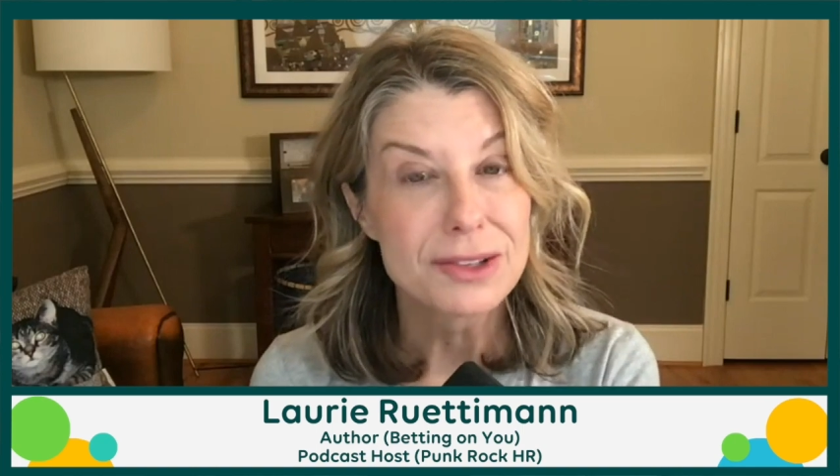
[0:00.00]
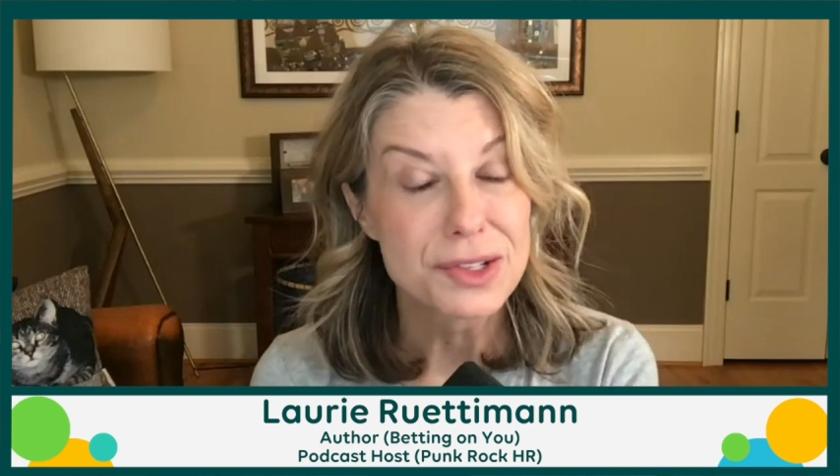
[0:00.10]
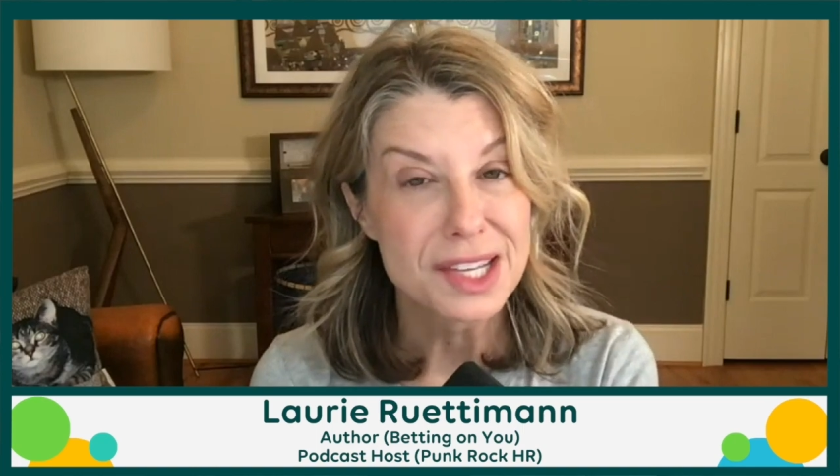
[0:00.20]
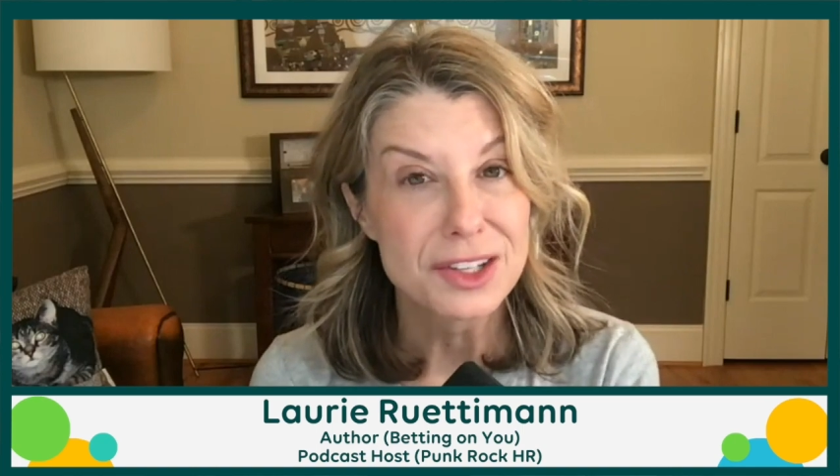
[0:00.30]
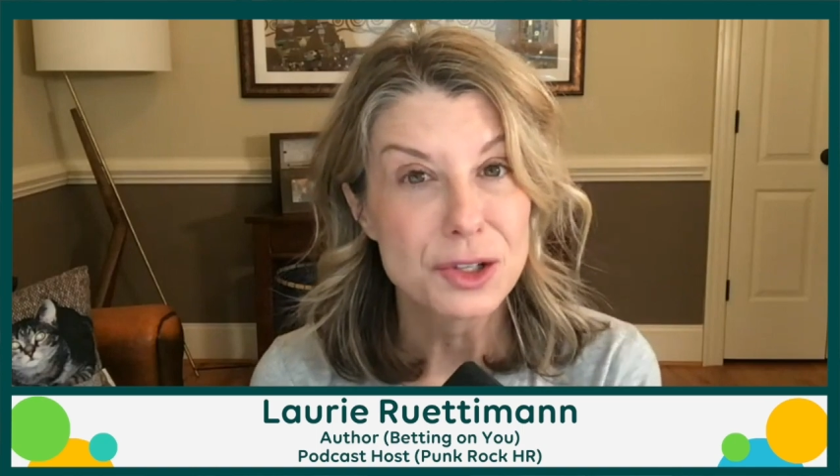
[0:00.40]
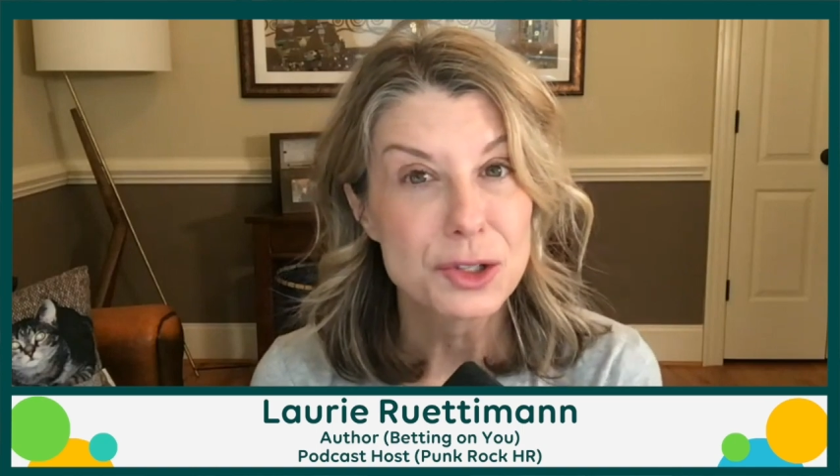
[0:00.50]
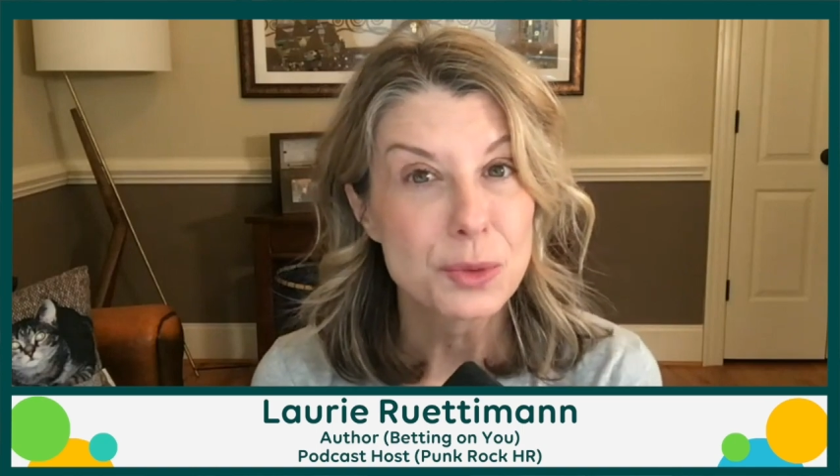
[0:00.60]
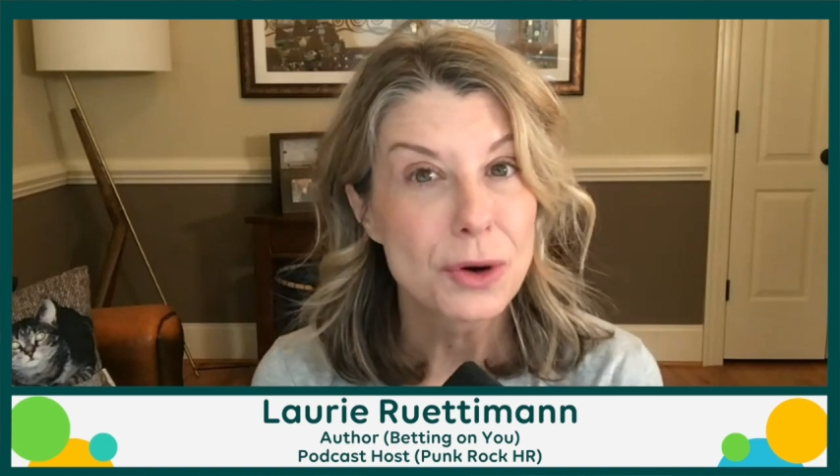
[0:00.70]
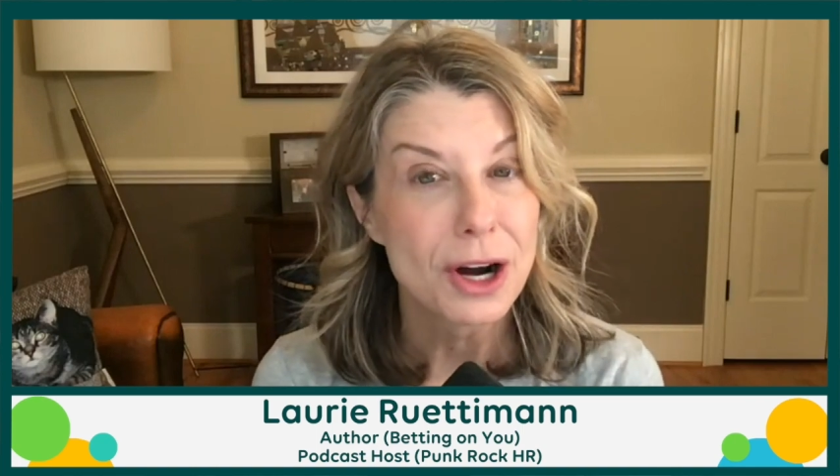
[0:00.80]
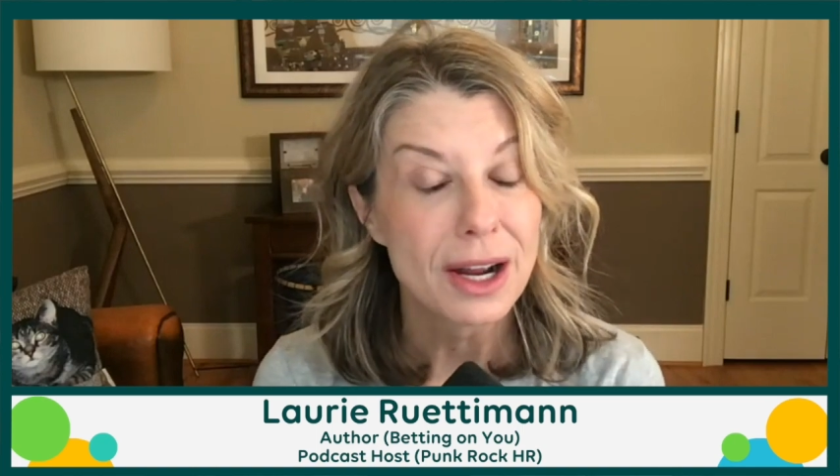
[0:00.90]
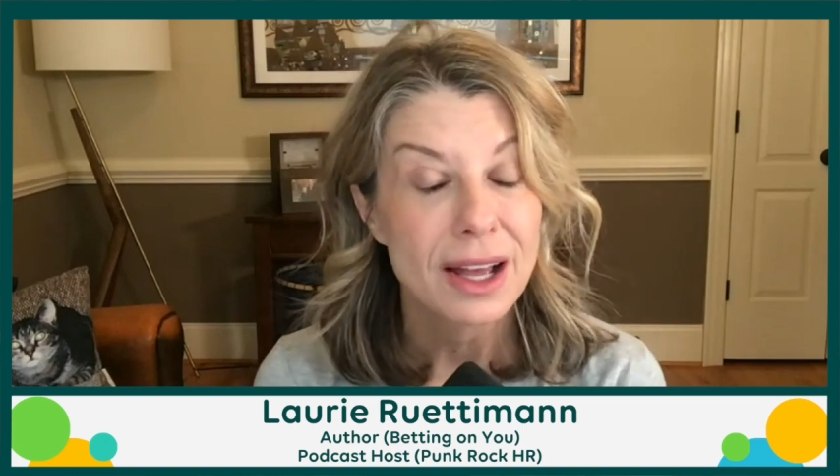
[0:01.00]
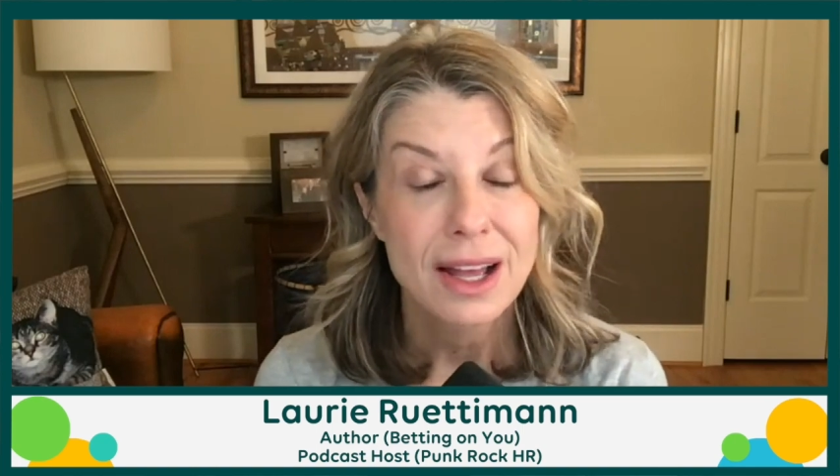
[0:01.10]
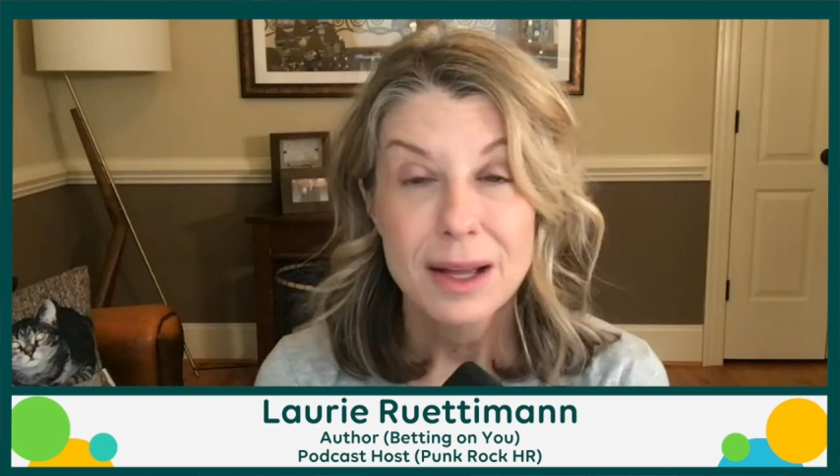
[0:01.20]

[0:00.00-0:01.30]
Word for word: they're scheduled to work.